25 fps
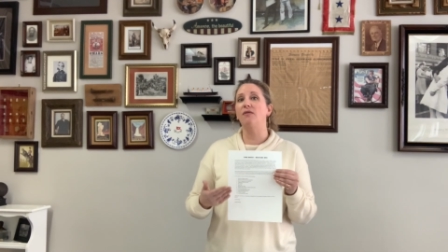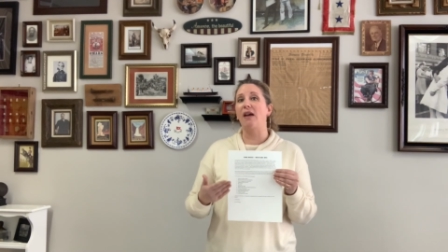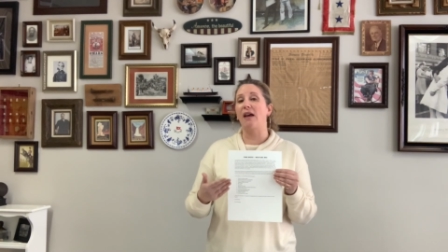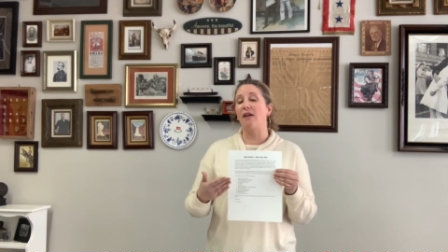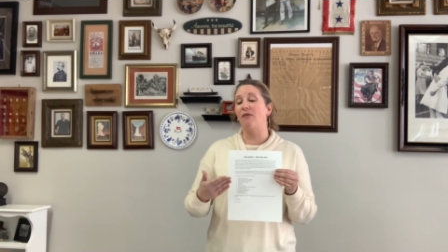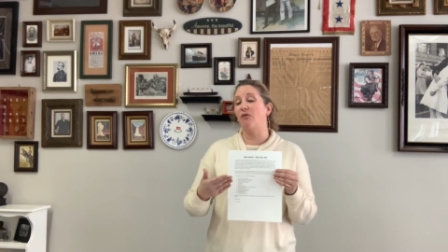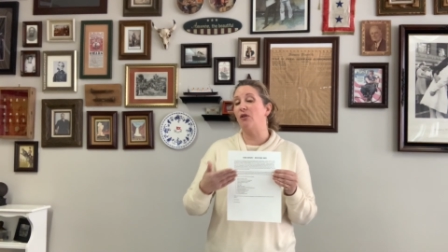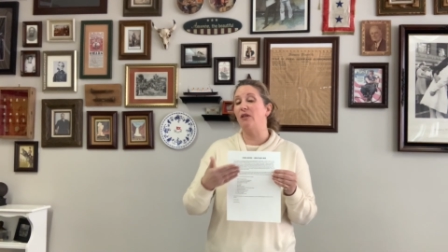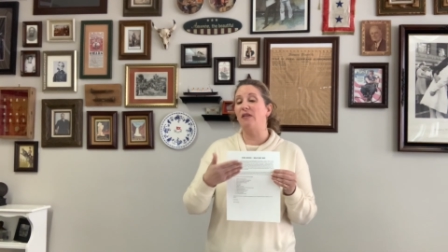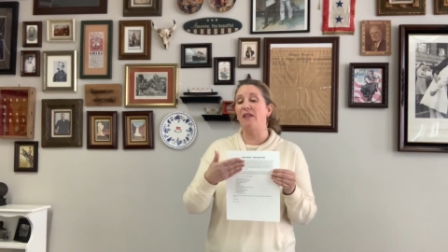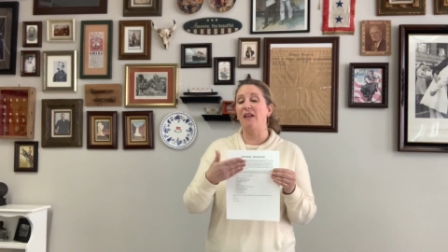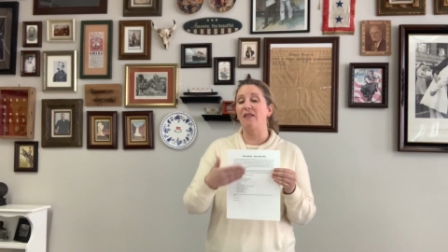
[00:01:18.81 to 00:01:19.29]

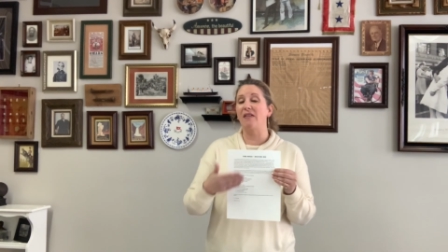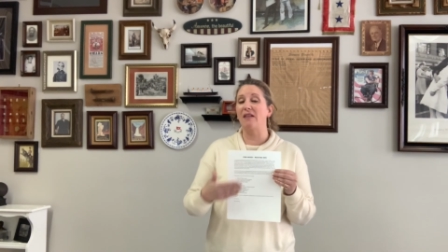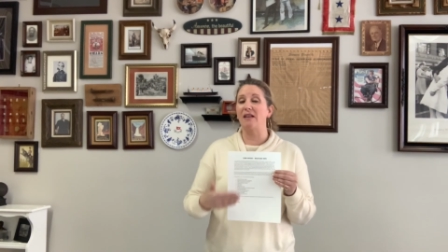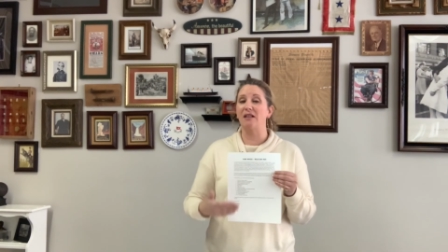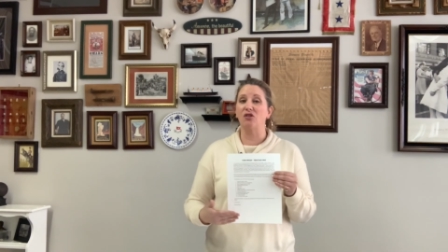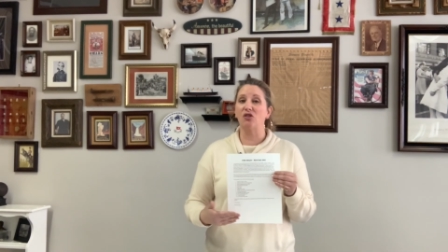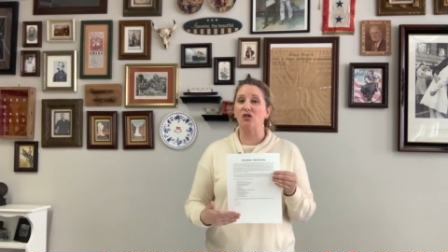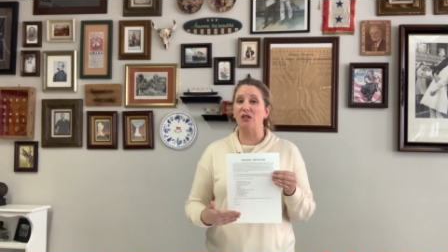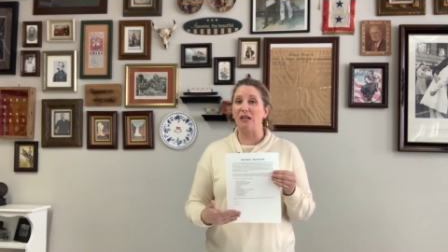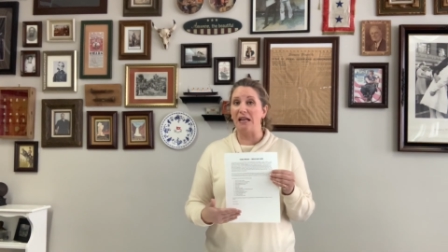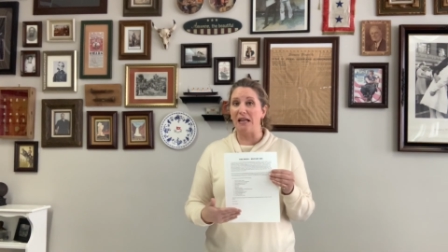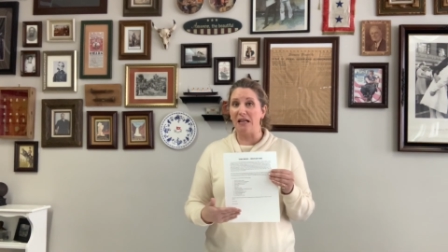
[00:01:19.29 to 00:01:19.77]
everything
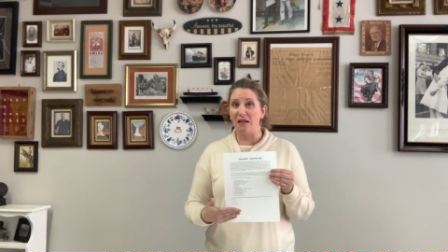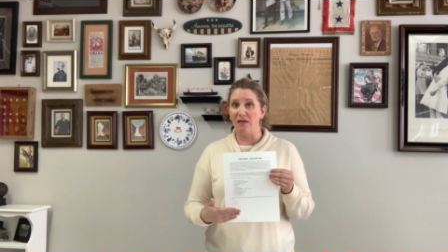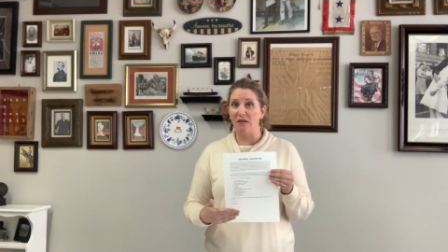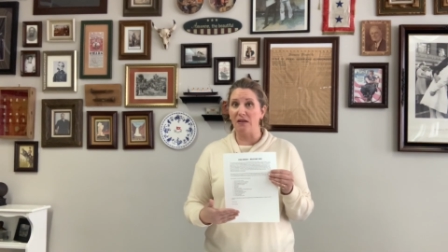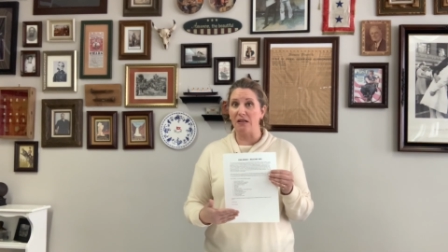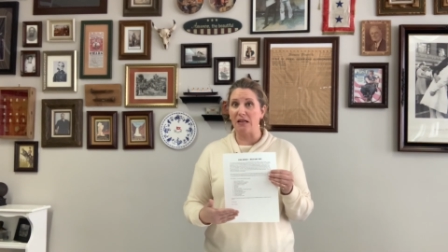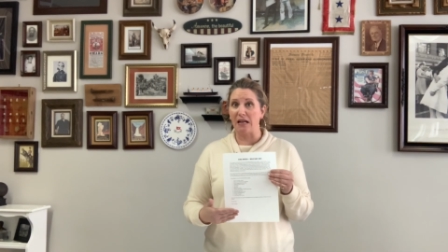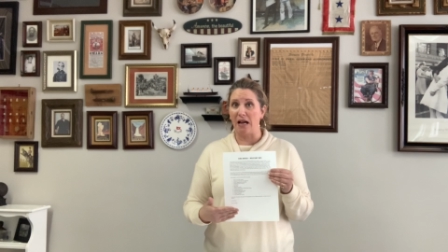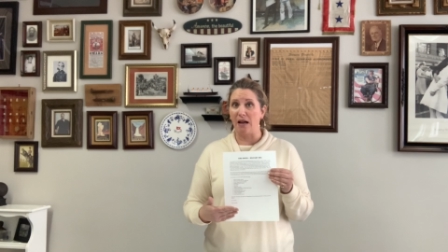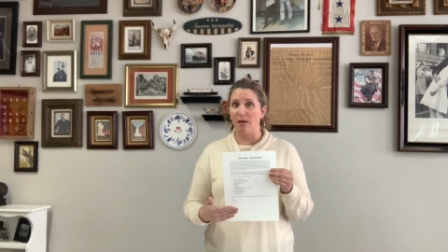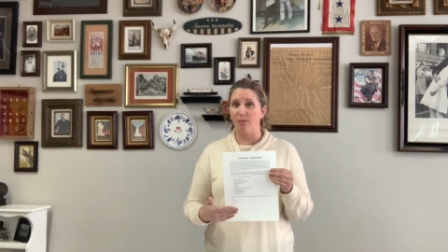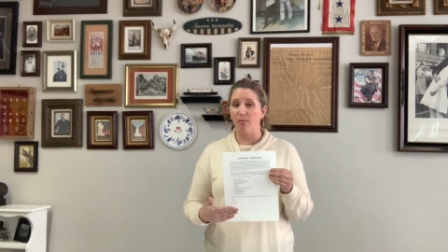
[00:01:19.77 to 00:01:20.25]
that's in the
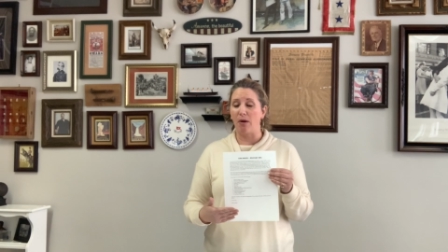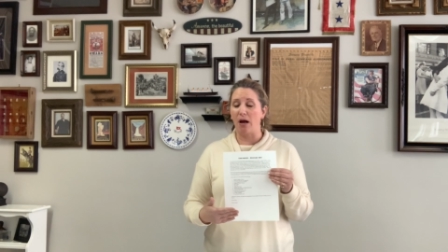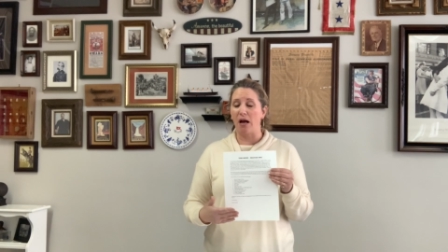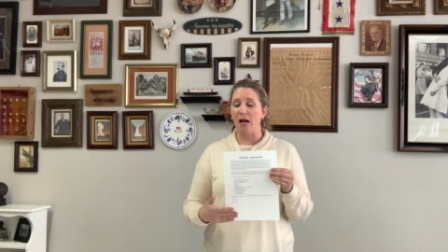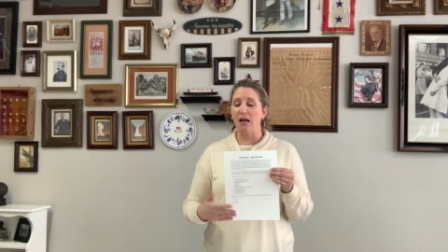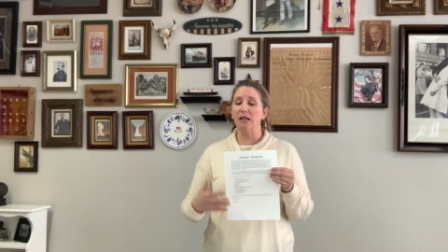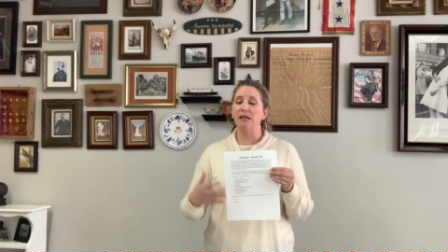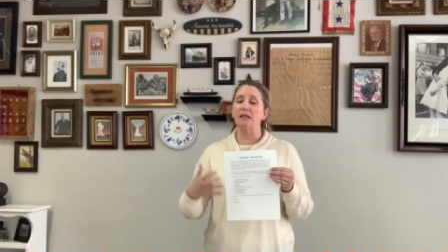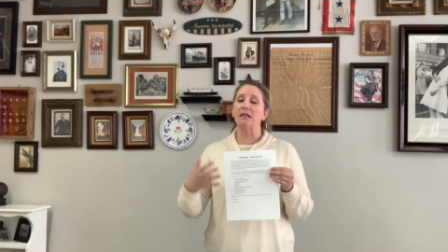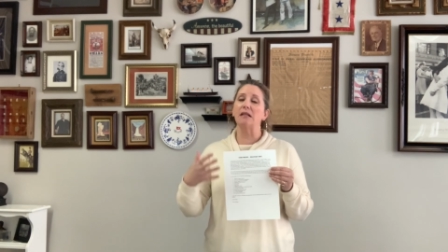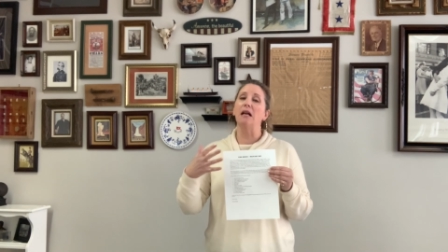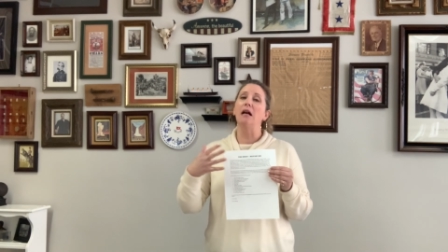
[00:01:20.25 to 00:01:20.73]
time
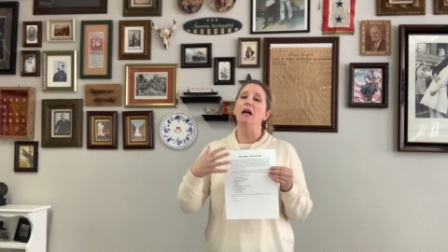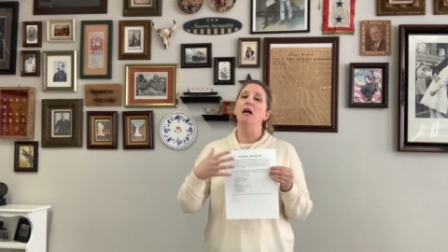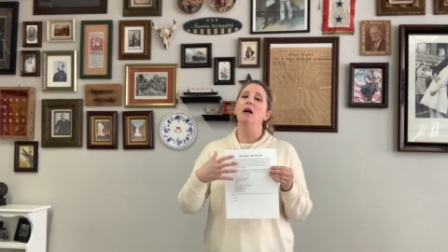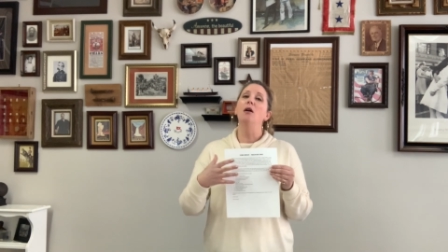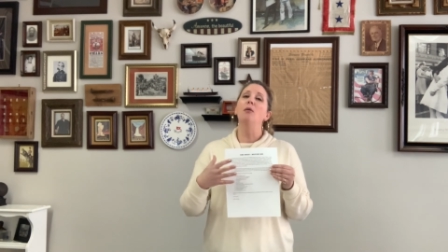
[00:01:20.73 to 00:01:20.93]
box,